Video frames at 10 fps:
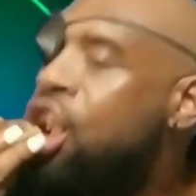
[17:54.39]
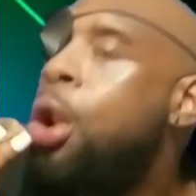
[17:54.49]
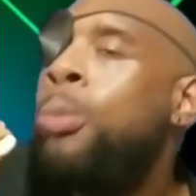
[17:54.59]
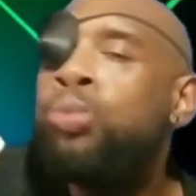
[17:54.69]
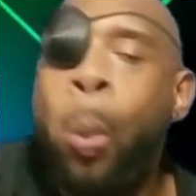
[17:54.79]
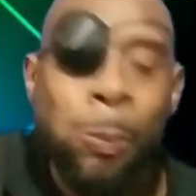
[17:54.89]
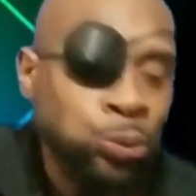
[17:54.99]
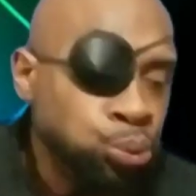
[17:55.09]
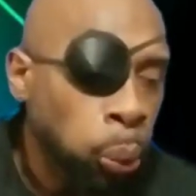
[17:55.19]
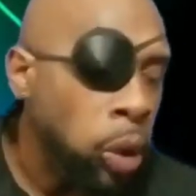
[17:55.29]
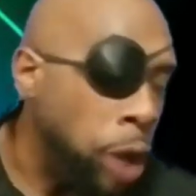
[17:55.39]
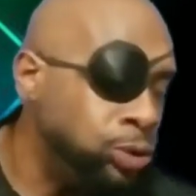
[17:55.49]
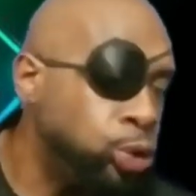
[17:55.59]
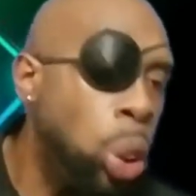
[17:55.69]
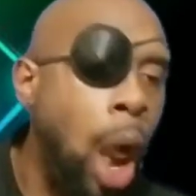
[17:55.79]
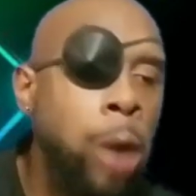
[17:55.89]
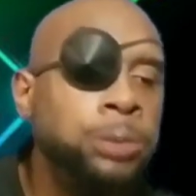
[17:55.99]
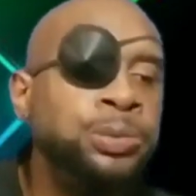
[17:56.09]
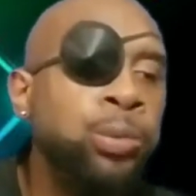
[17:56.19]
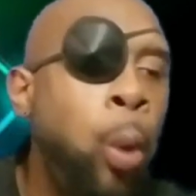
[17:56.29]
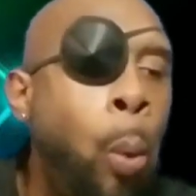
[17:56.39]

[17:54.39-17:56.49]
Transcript: Mmm. Mmm.